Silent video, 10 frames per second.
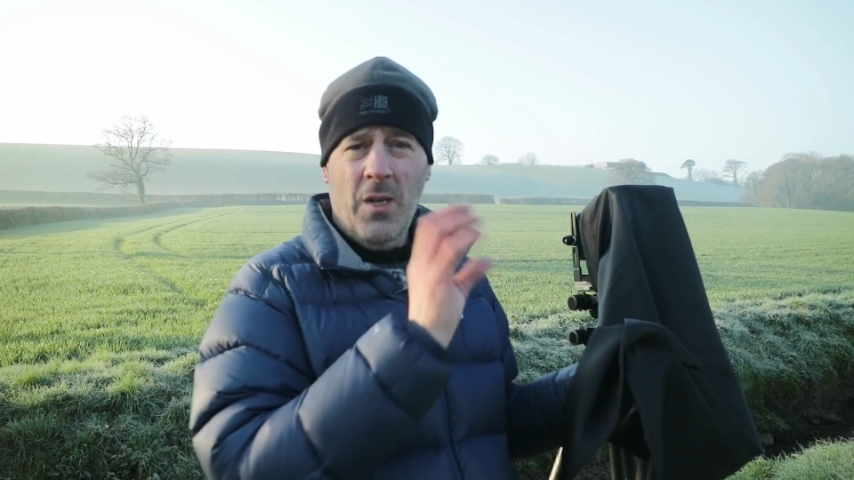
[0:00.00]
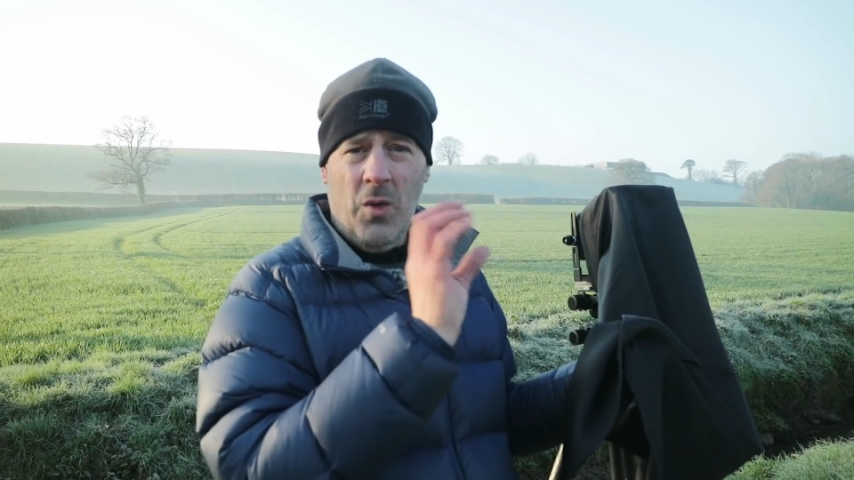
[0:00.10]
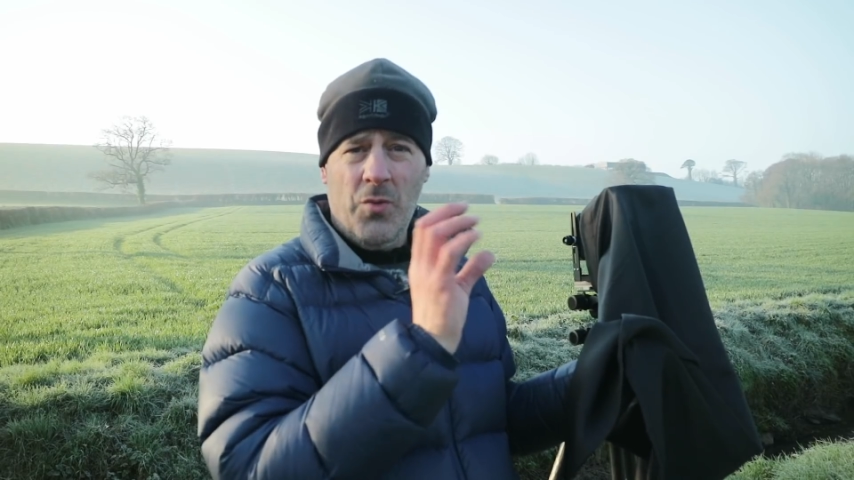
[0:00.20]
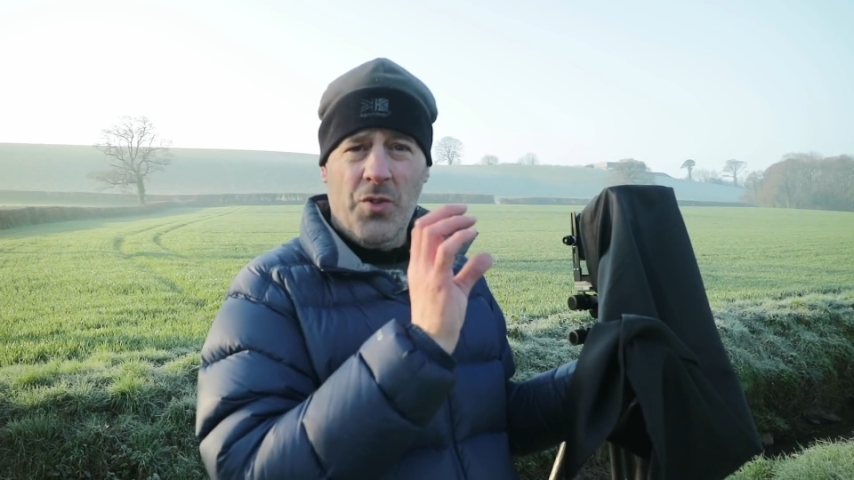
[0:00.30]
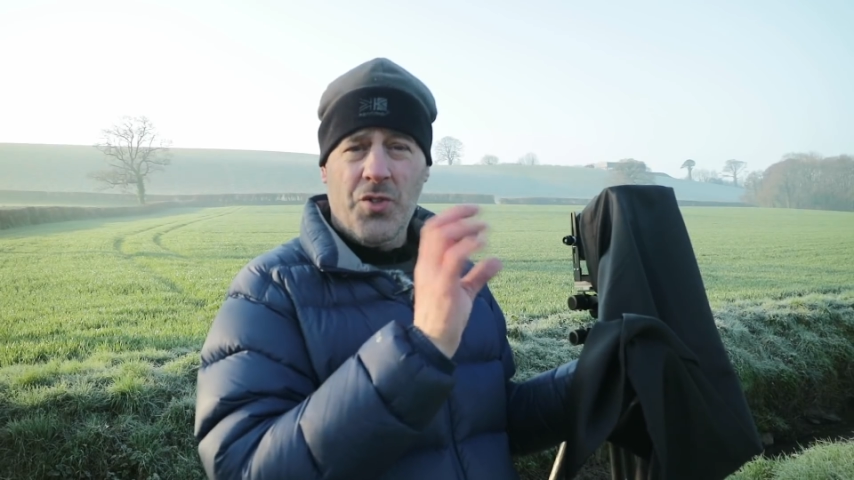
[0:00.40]

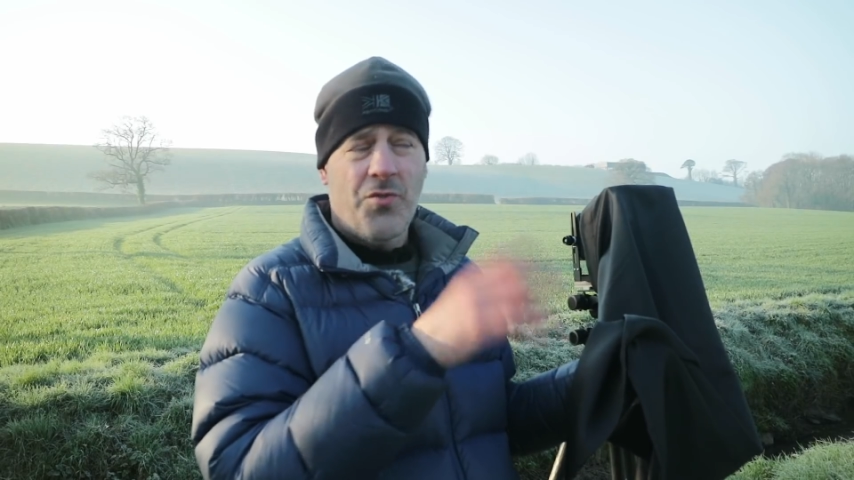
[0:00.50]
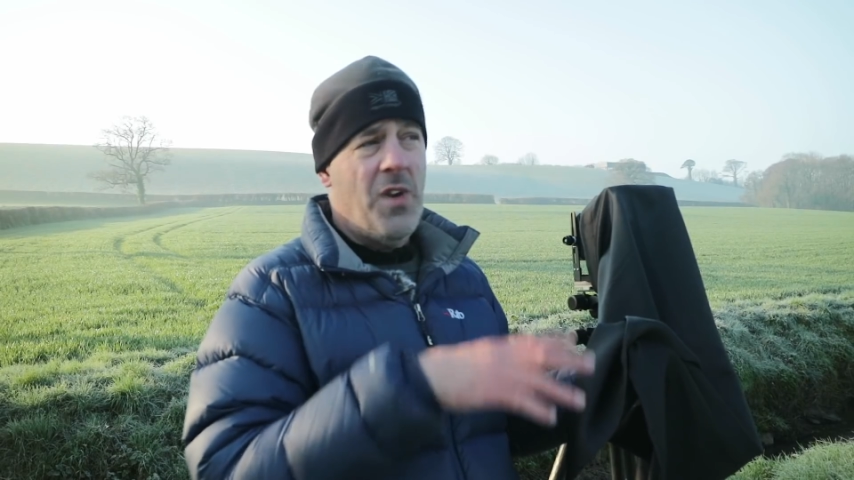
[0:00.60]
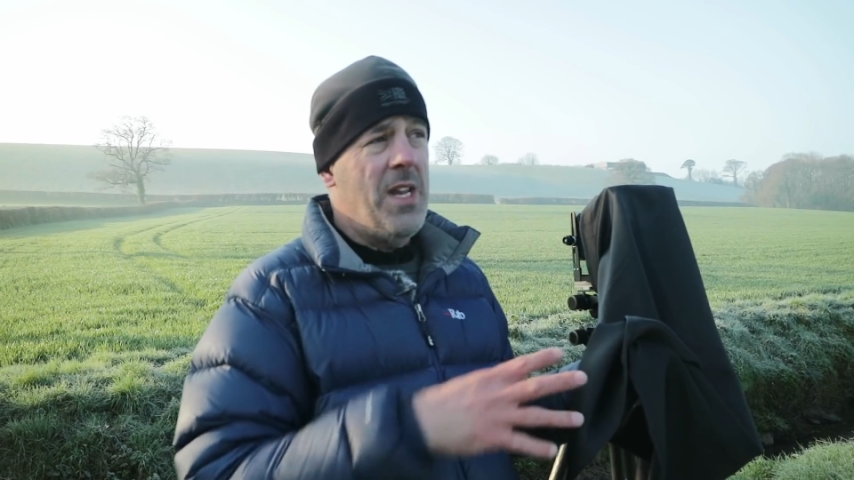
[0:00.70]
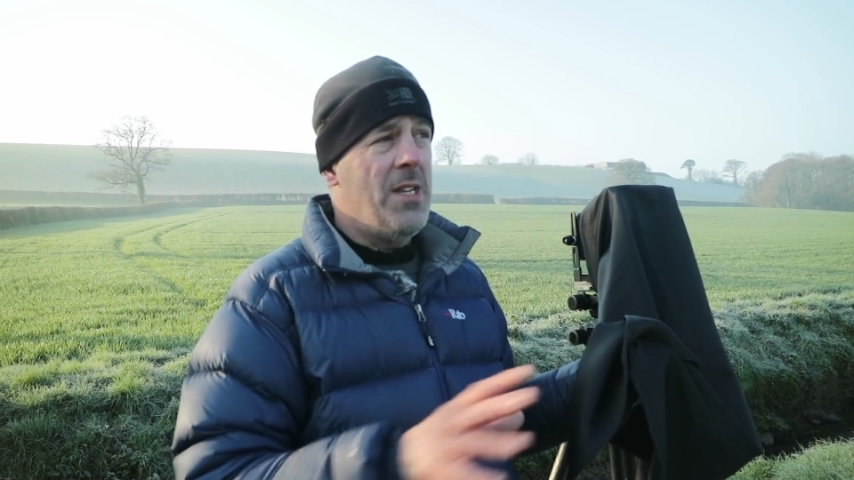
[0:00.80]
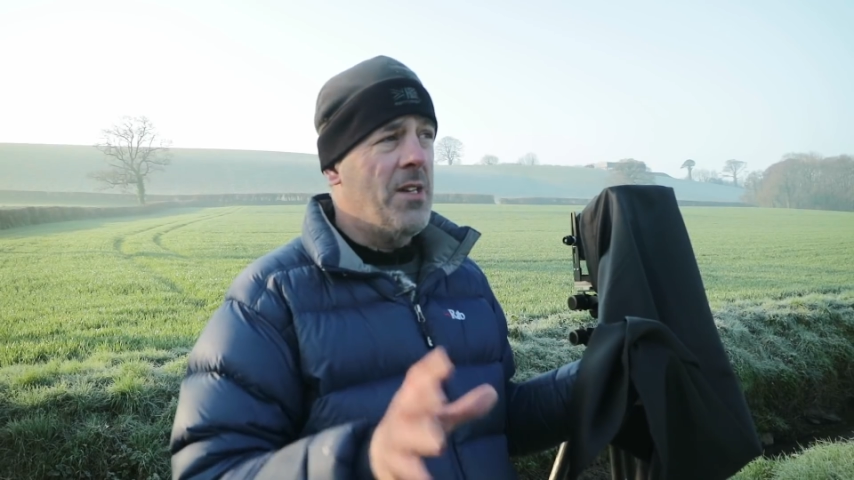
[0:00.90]
on the
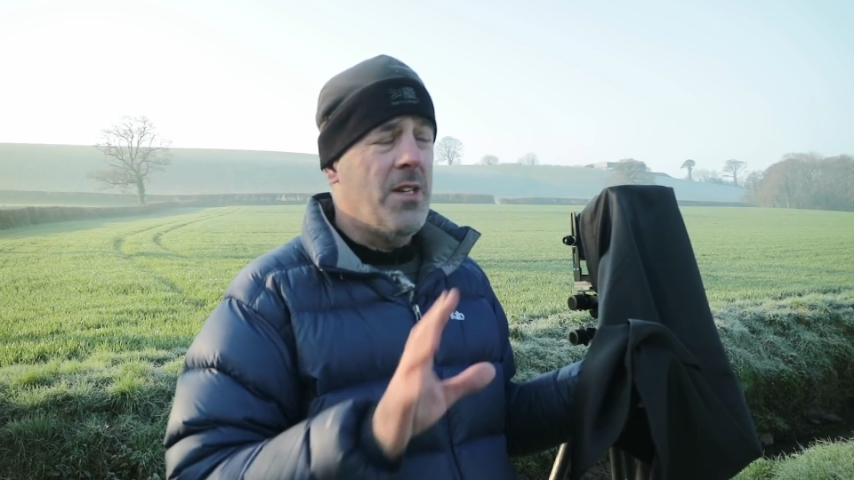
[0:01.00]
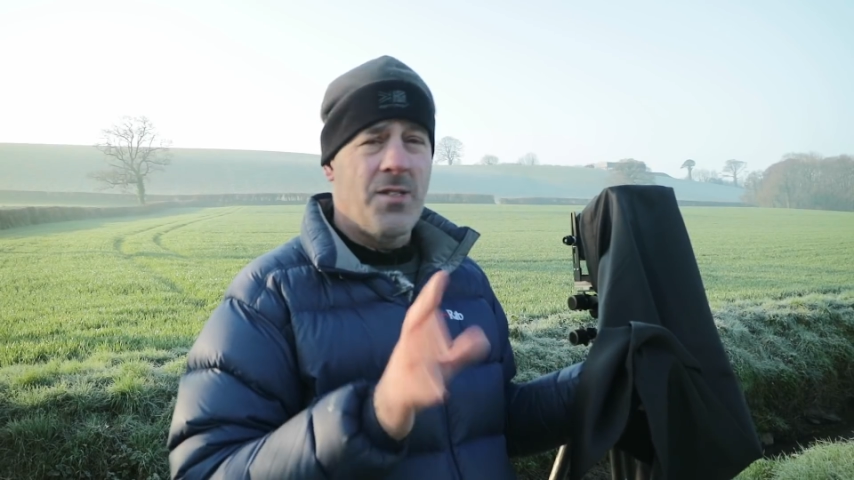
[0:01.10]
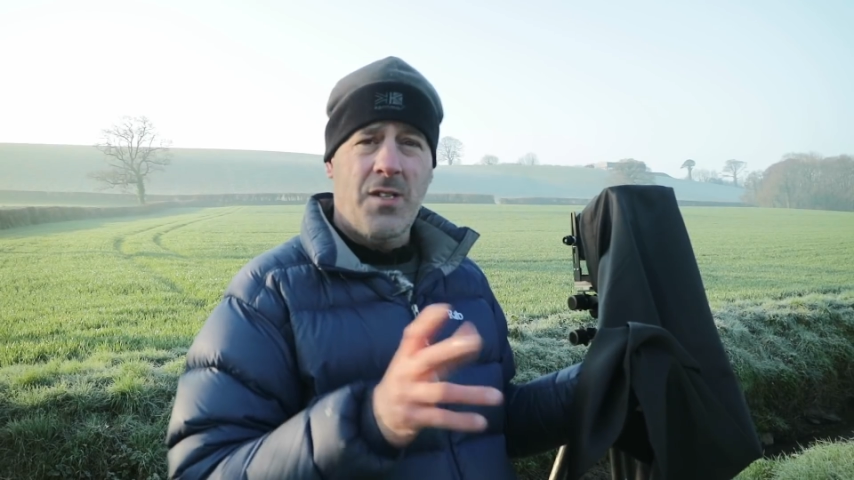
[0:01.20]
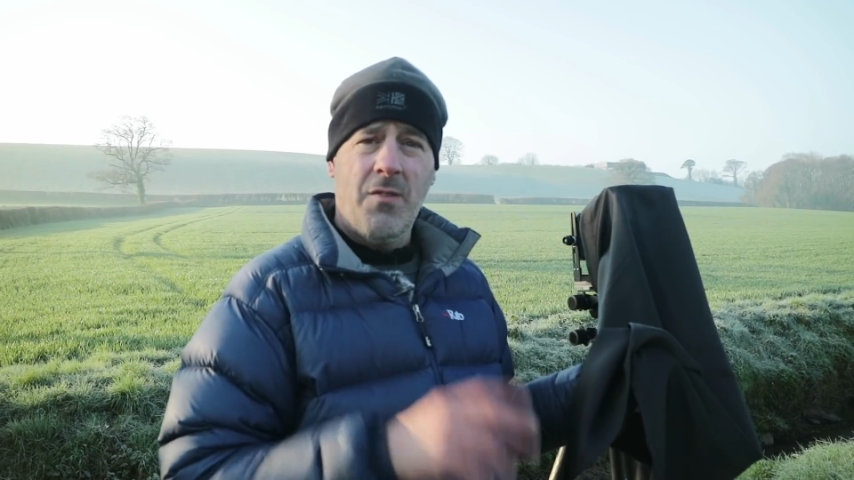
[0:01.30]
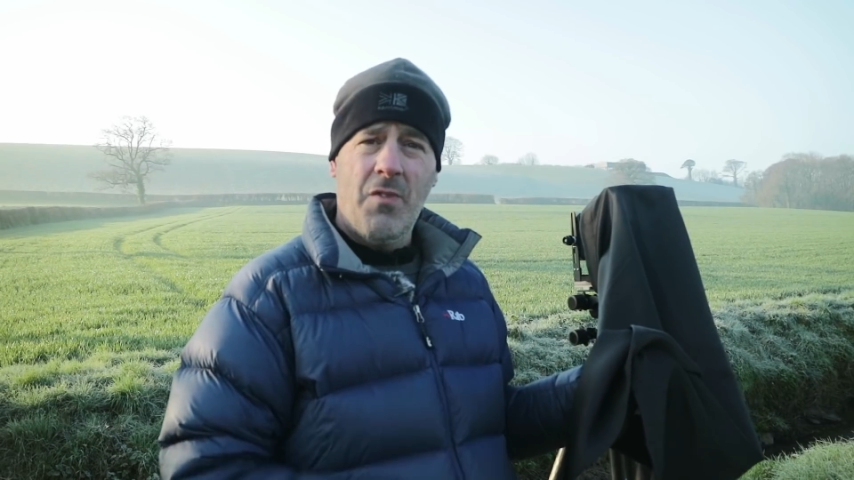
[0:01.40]
screen, I can
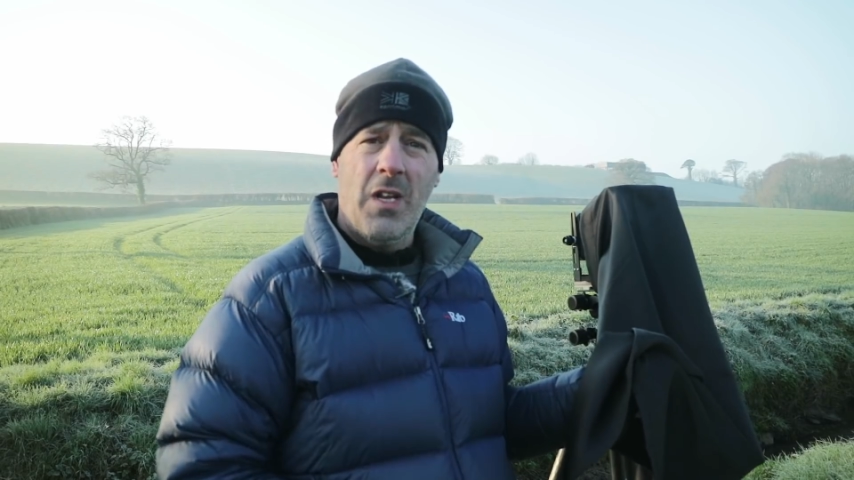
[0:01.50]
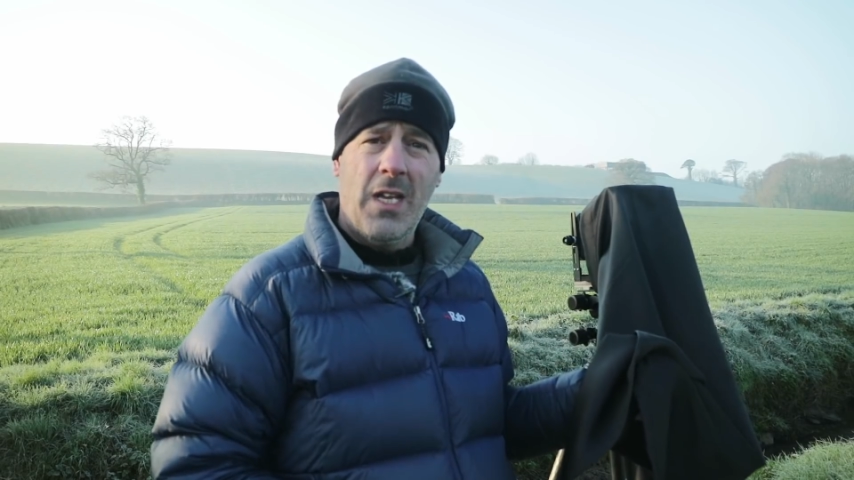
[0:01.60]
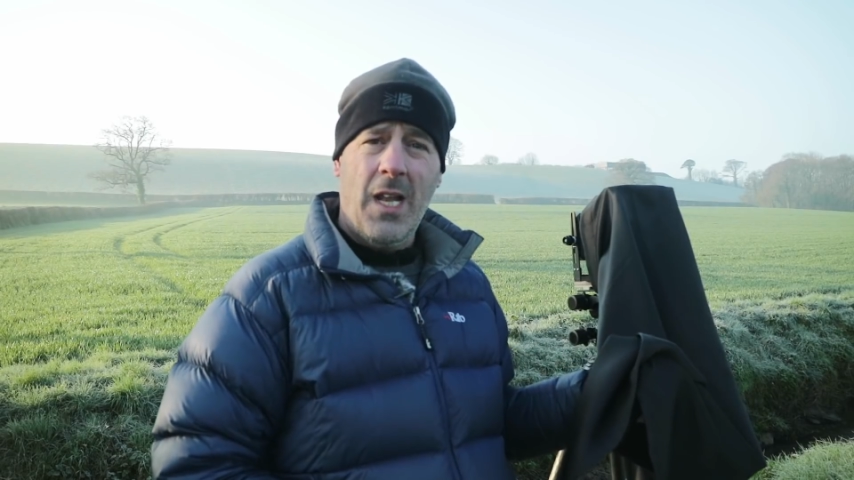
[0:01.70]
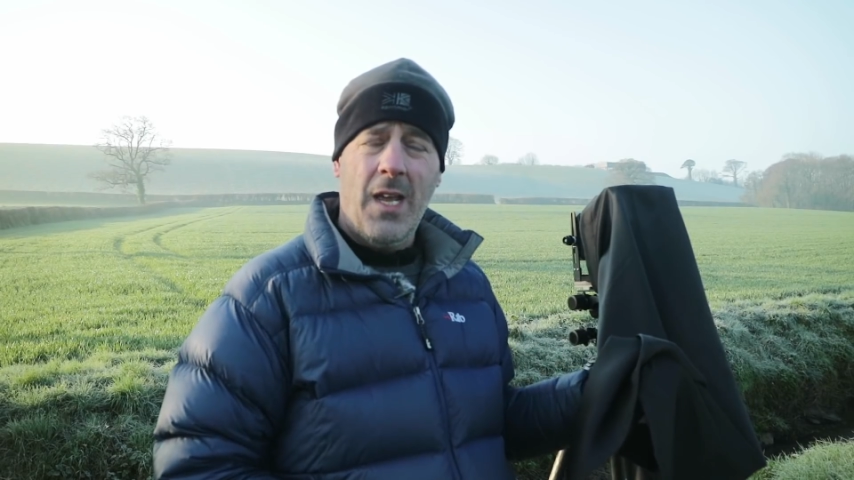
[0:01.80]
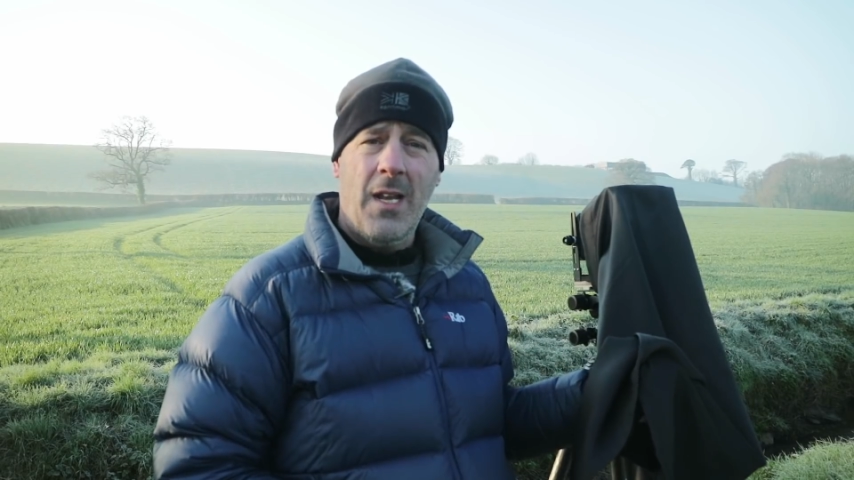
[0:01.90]
see really
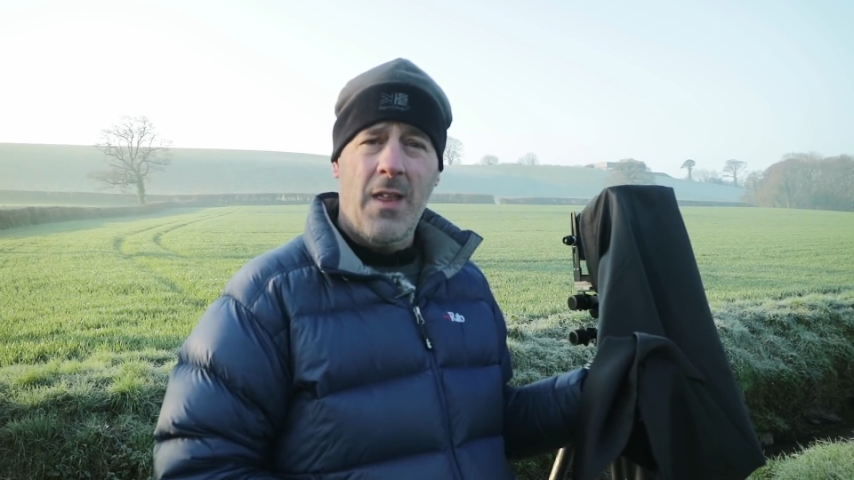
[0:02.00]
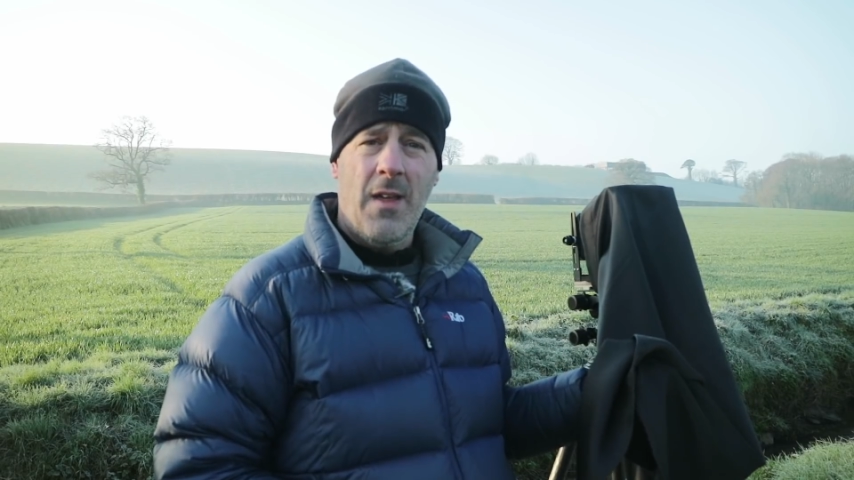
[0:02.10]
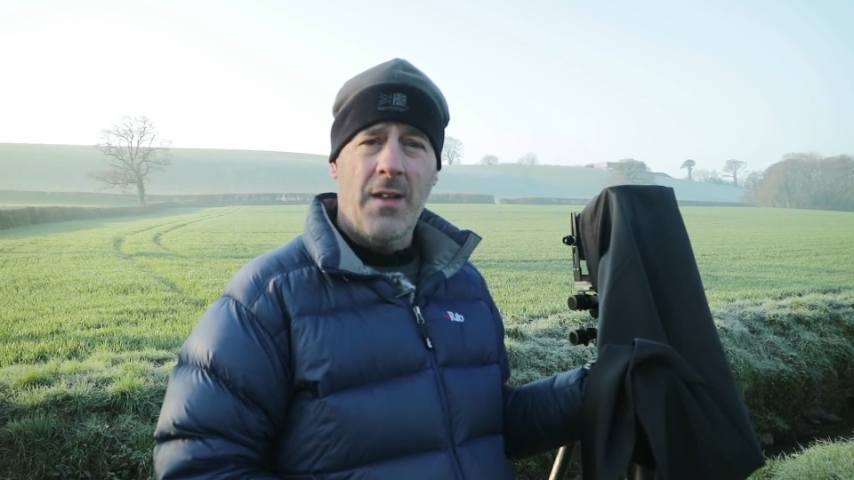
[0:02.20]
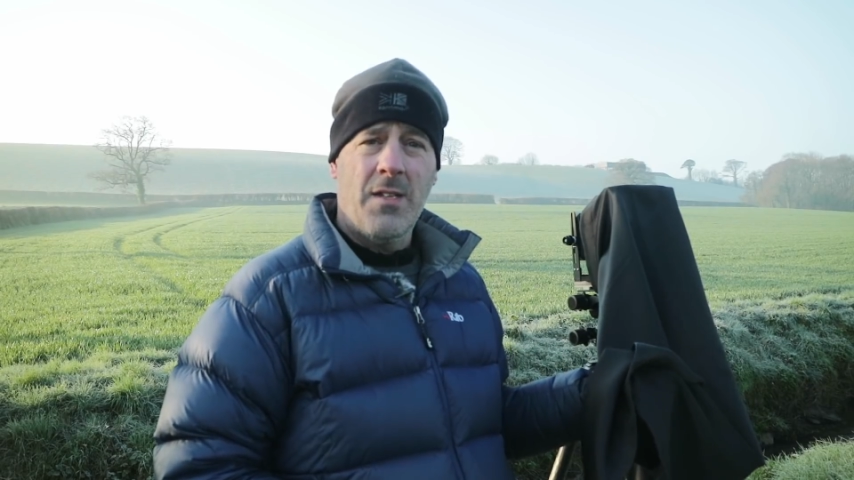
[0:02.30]
clearly then.